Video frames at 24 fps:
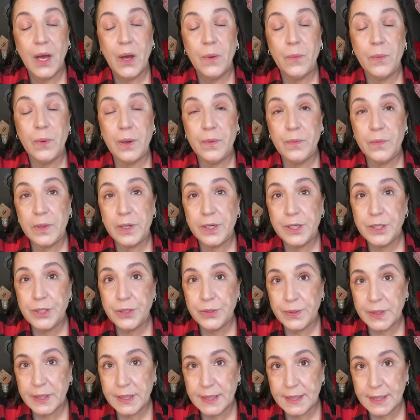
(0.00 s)
What we're
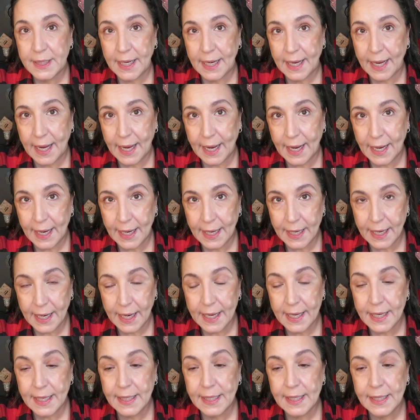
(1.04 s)
doing today
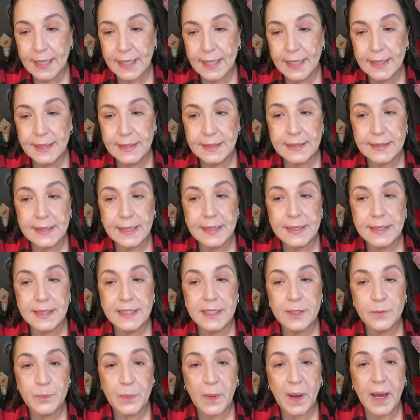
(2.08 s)
is
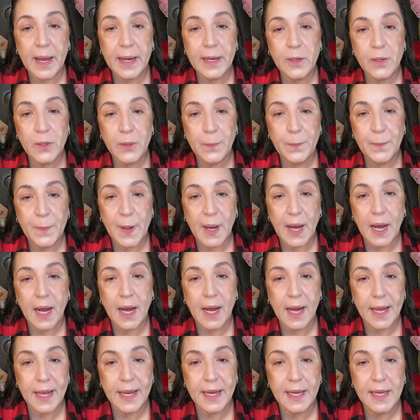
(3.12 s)
inspired
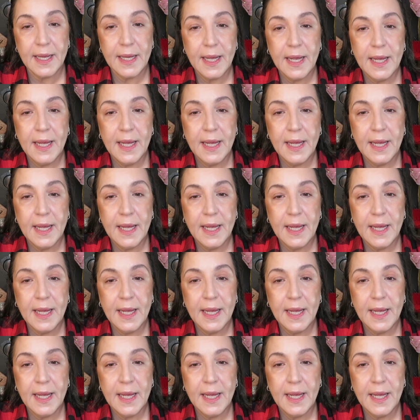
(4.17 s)
by